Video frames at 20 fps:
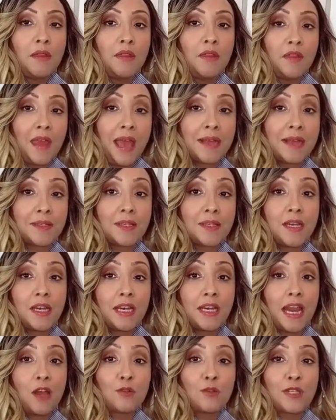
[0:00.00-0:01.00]
That's the
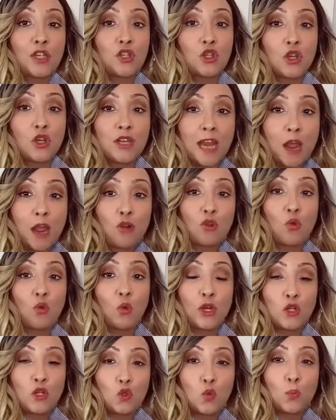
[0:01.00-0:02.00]
account that you're now
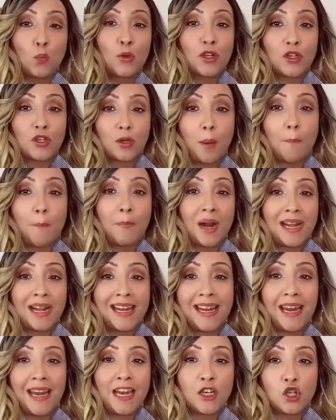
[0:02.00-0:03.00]
going to push
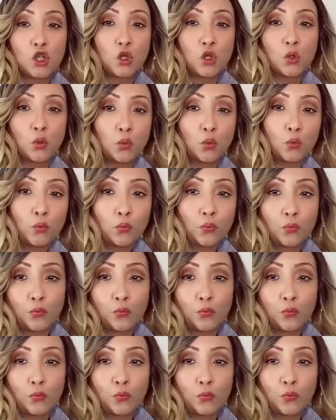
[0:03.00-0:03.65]
money into.